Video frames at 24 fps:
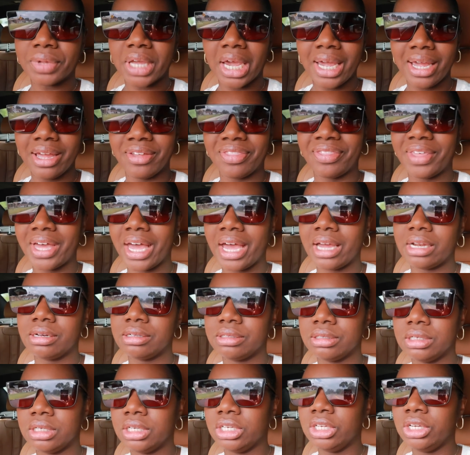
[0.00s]
I hate
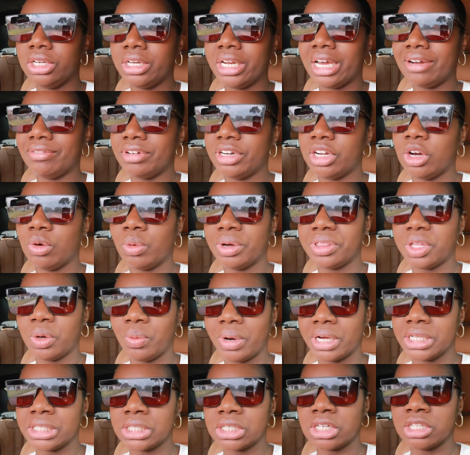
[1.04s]
that. You never know what the
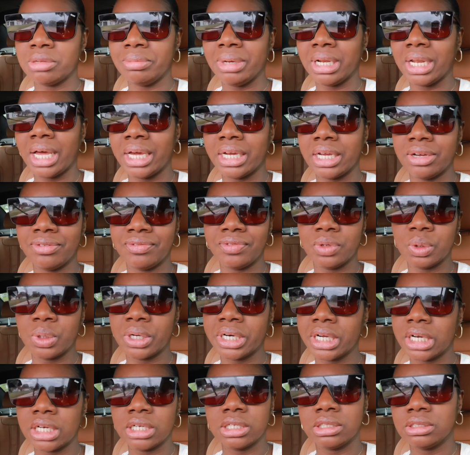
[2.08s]
weather's going to be like in
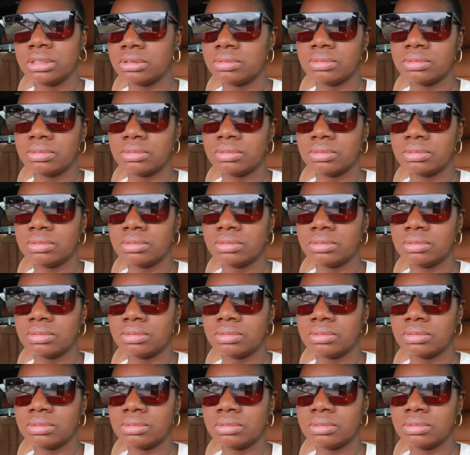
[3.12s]
Florida.